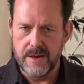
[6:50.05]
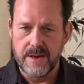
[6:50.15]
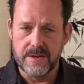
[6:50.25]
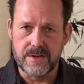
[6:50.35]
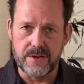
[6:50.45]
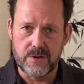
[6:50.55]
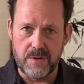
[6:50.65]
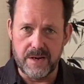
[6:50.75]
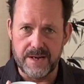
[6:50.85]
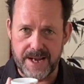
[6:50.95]
It's a
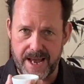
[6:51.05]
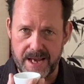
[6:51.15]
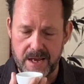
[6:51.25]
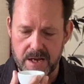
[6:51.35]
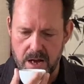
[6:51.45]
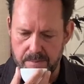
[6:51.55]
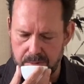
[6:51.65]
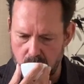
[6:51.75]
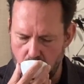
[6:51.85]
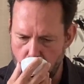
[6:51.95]
sweet, tangy
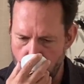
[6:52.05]
combo.